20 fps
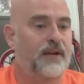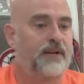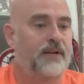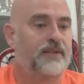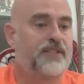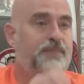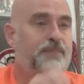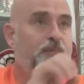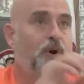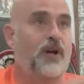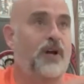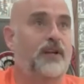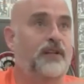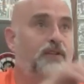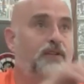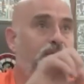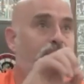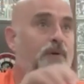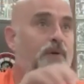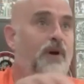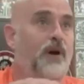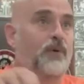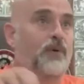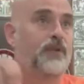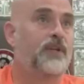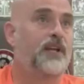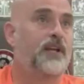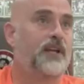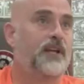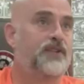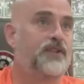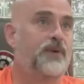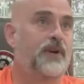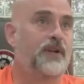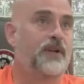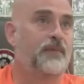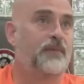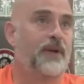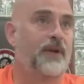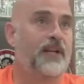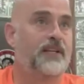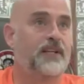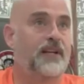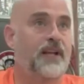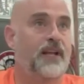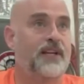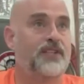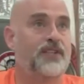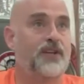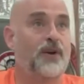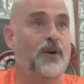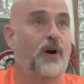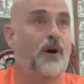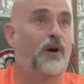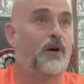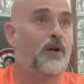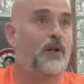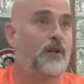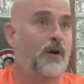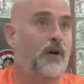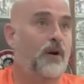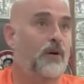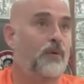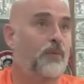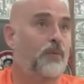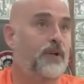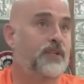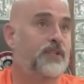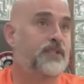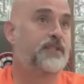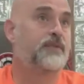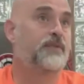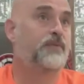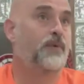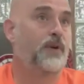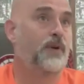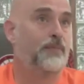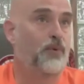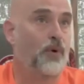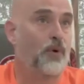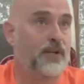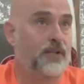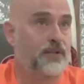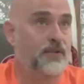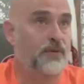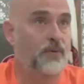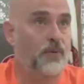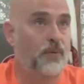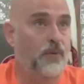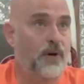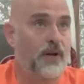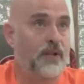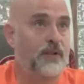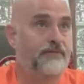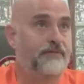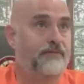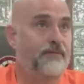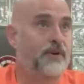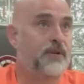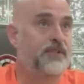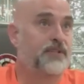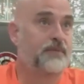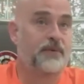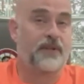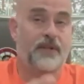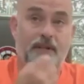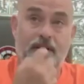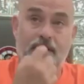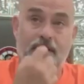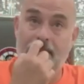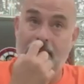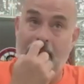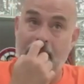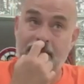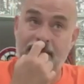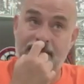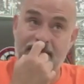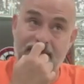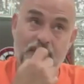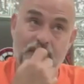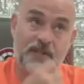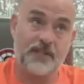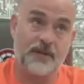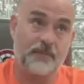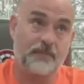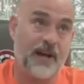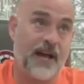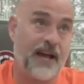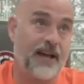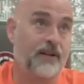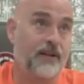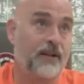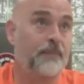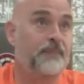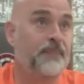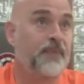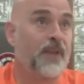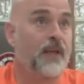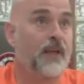spotted throughout the history of the Métis Nation. Always we point to one of the first political actions was a battle.